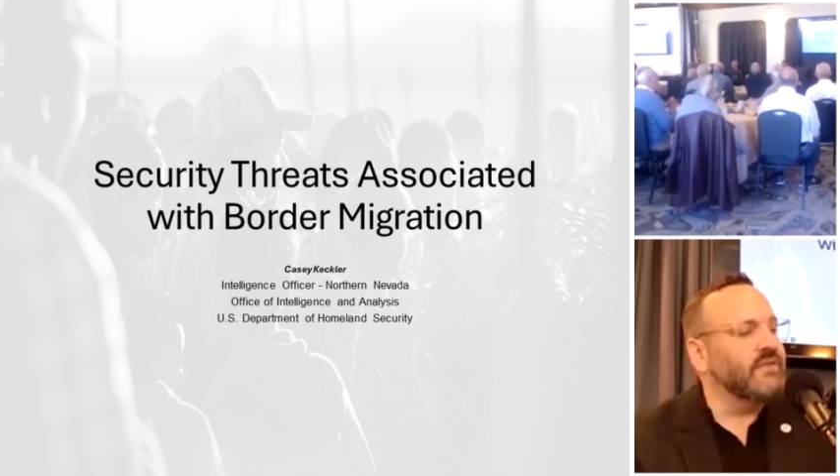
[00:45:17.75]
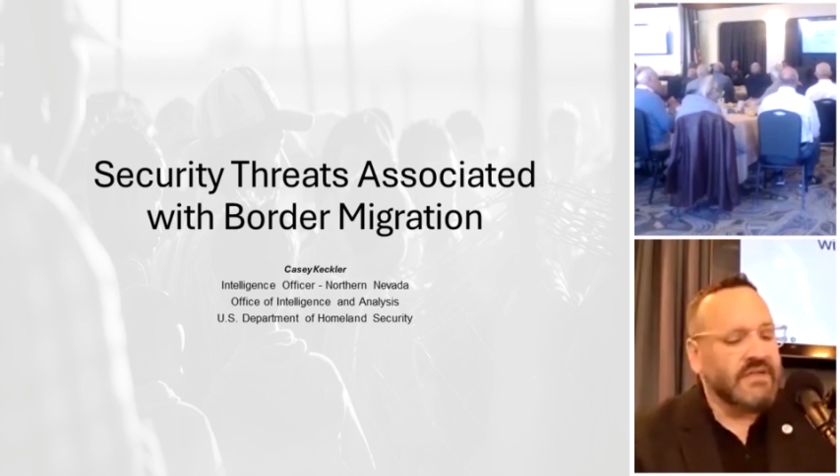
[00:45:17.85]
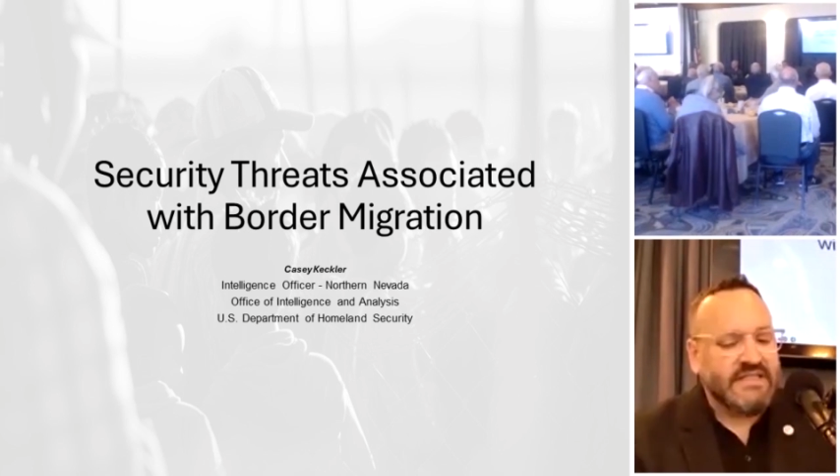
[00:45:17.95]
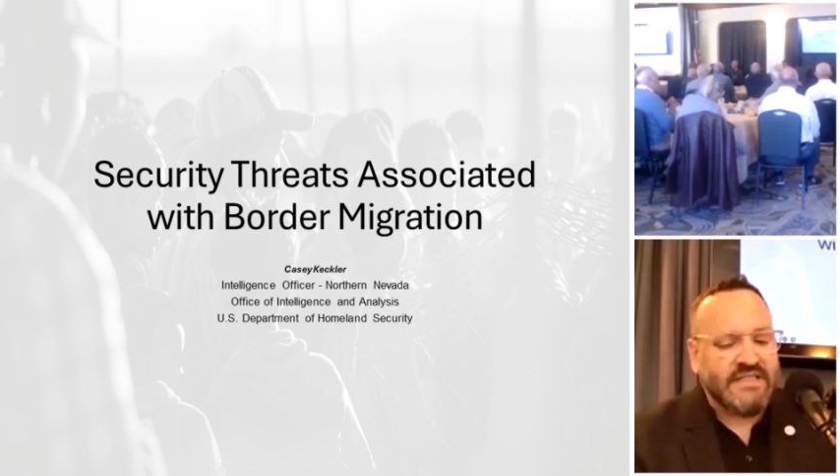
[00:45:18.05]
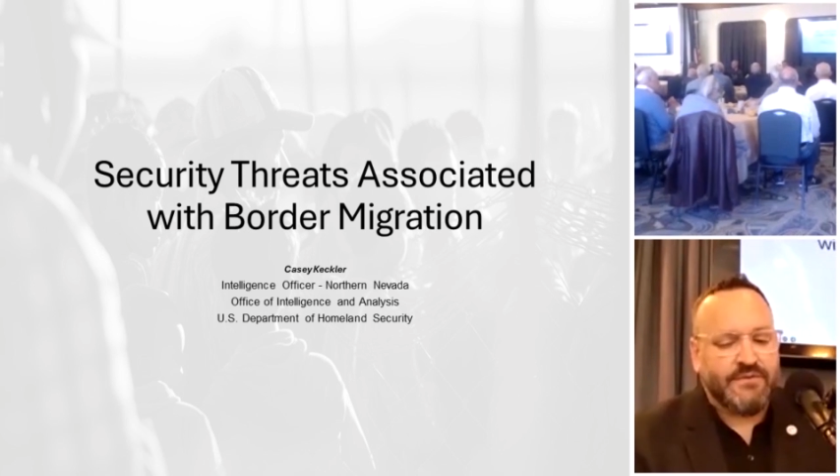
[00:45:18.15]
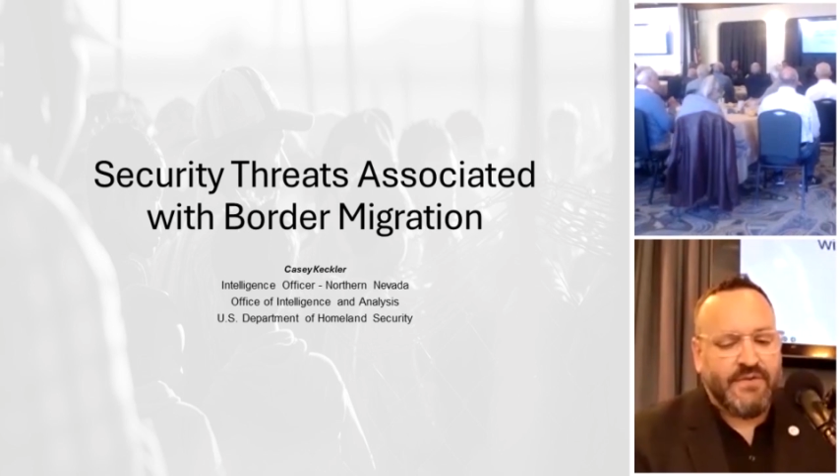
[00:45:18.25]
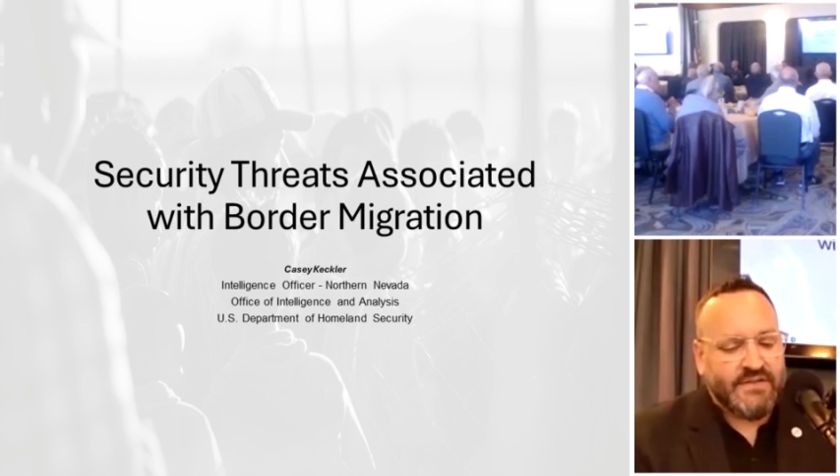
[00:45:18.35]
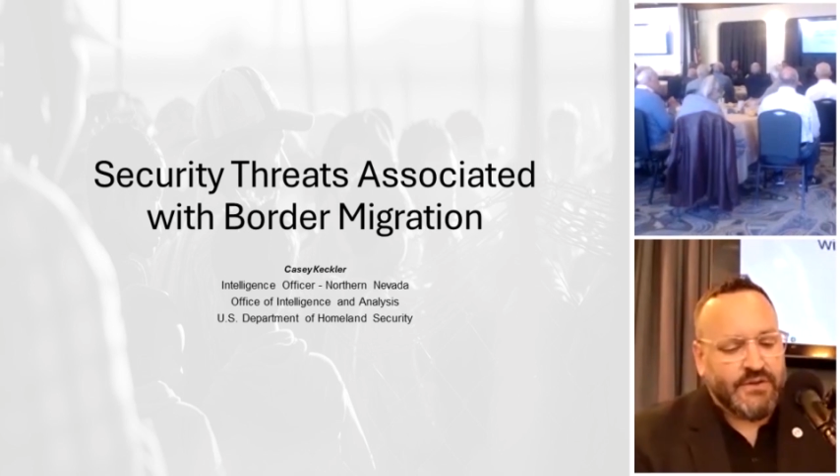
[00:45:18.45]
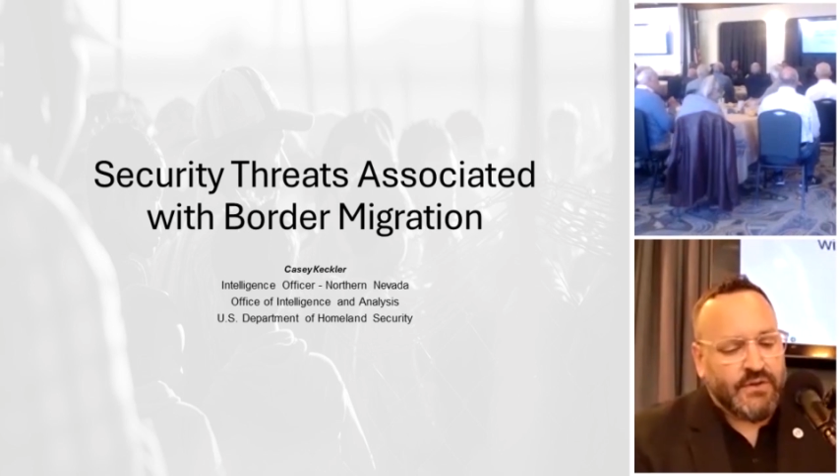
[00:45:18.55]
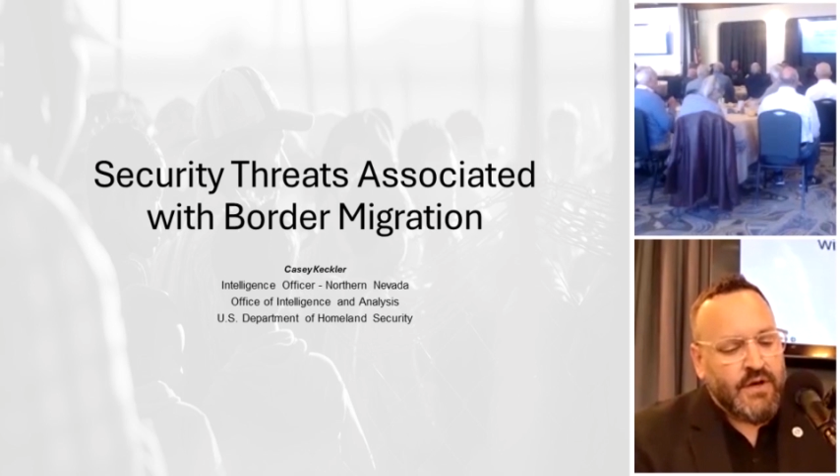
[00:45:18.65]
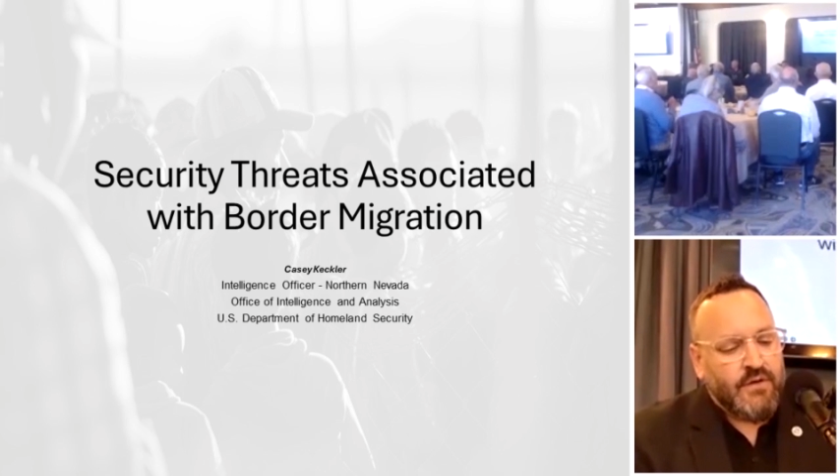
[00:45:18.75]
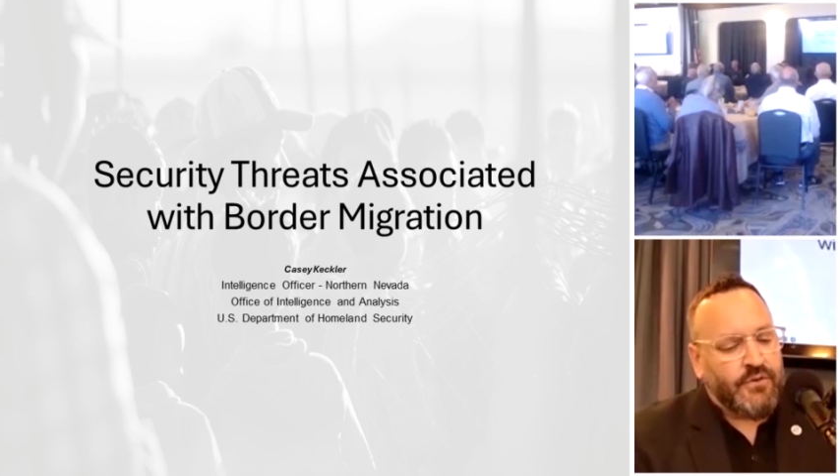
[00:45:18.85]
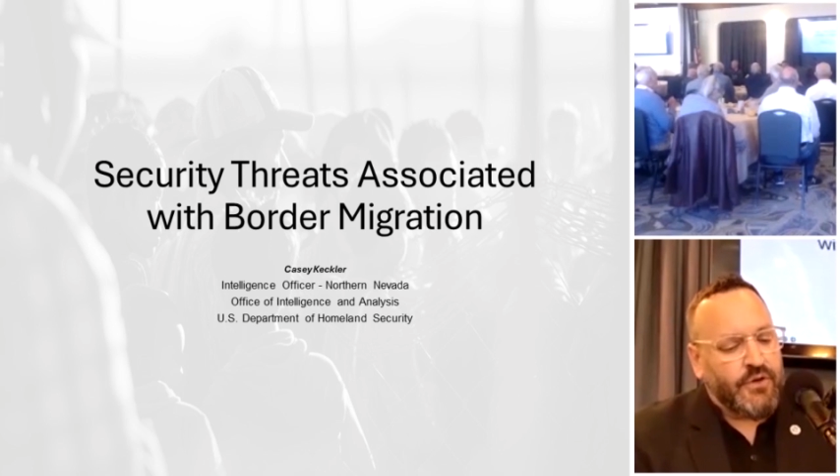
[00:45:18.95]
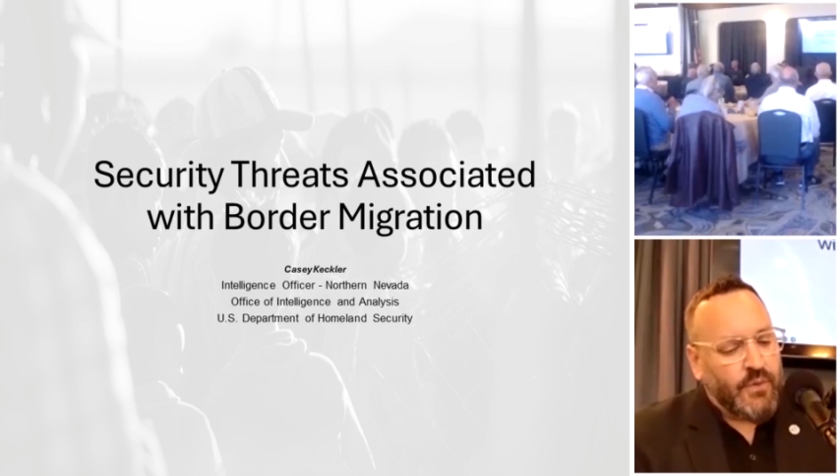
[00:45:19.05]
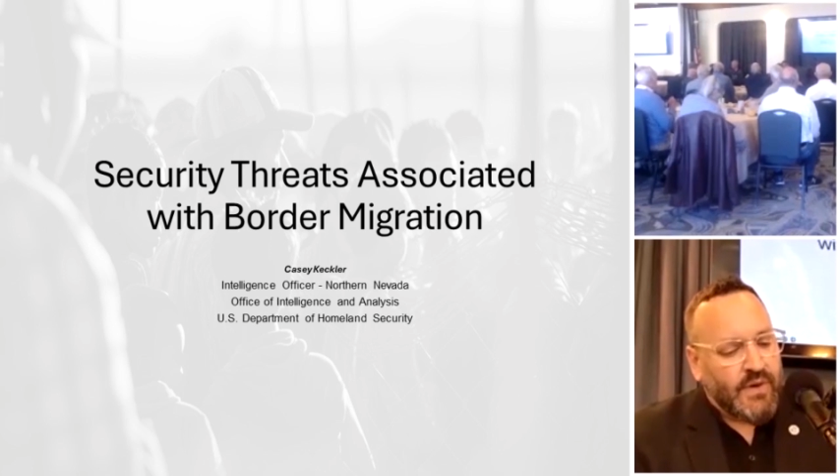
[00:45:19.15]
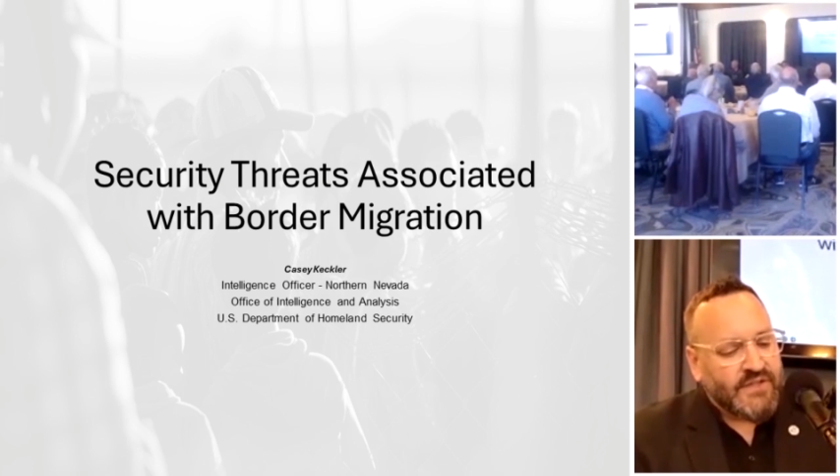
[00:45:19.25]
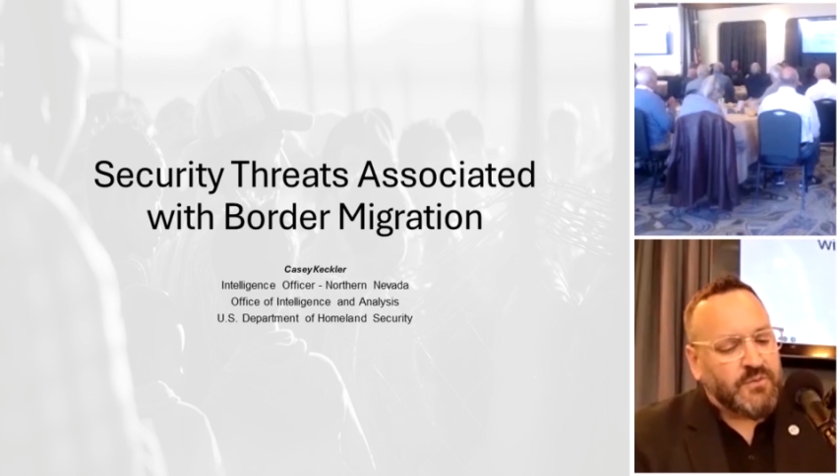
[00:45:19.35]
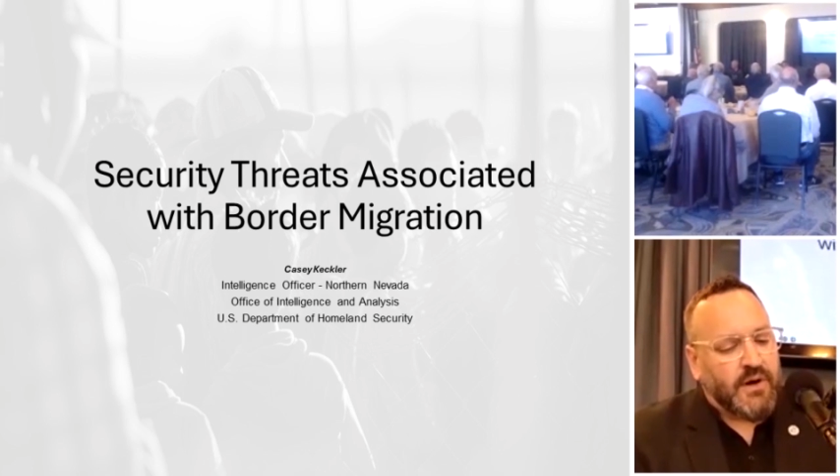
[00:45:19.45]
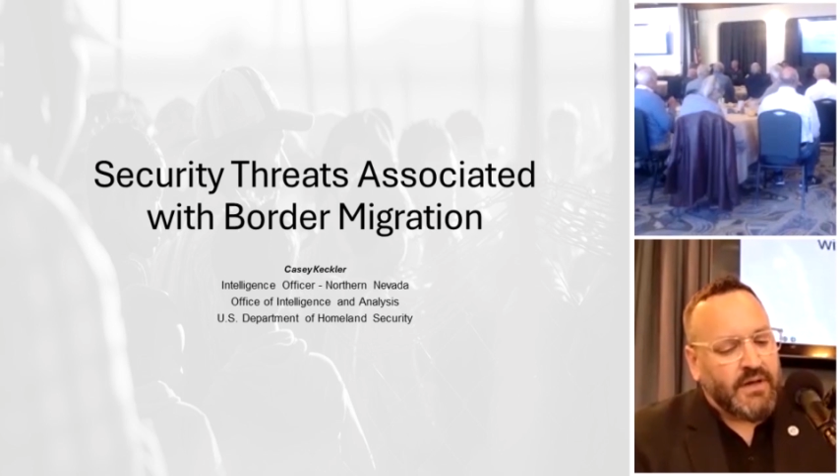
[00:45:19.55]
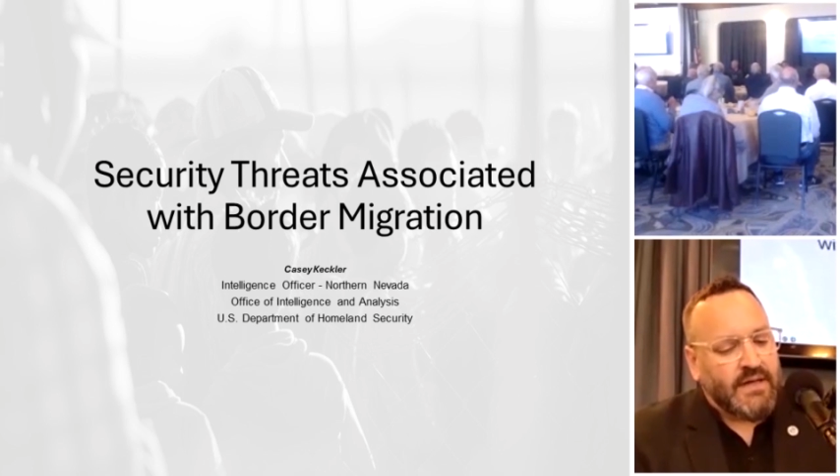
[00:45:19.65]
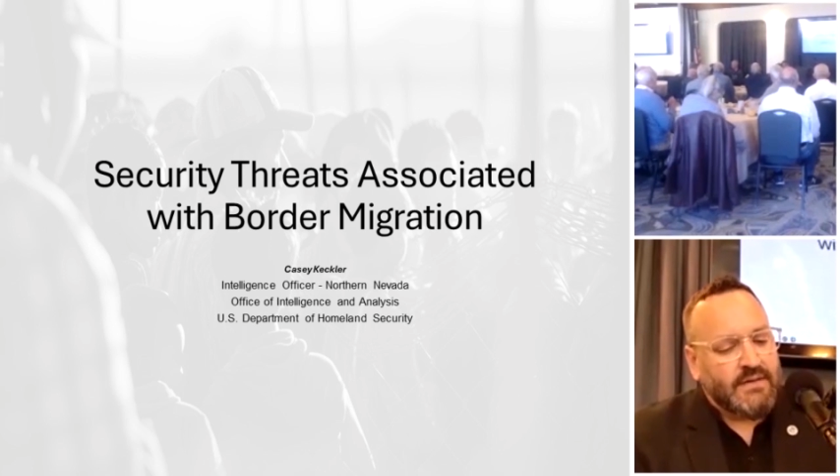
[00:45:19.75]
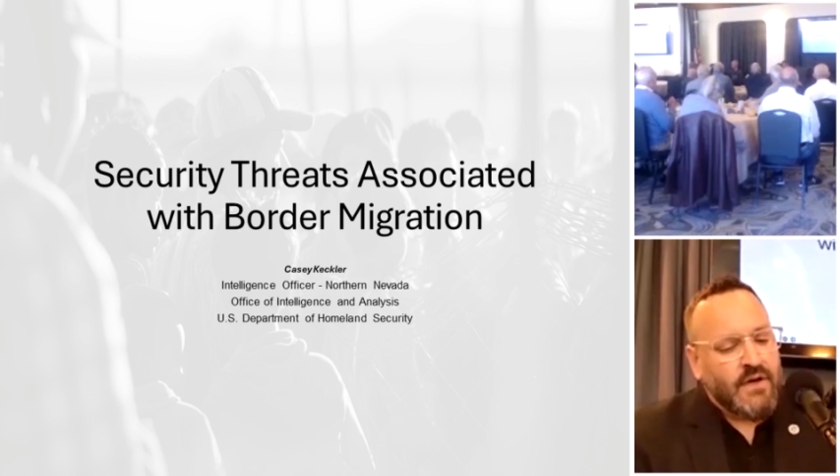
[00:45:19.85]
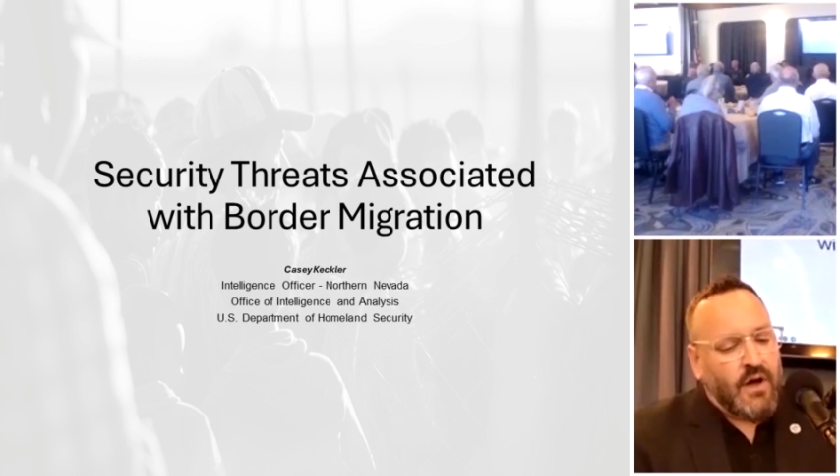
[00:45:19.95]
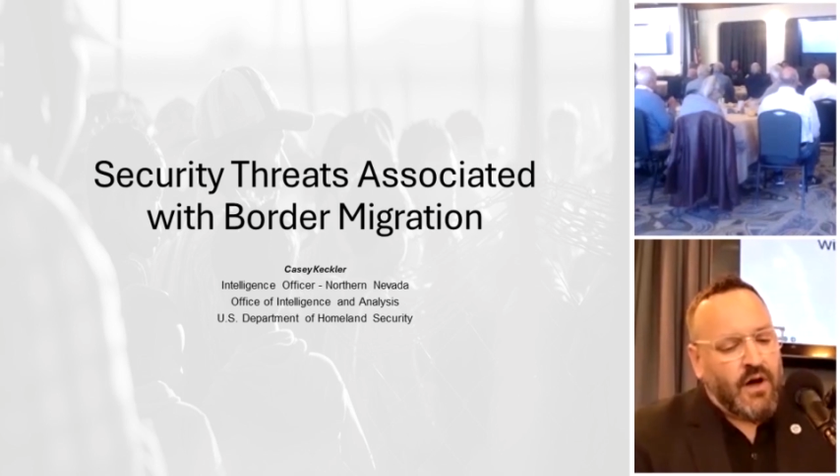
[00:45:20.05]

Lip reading: of illicit fentanyl for the U.S. market.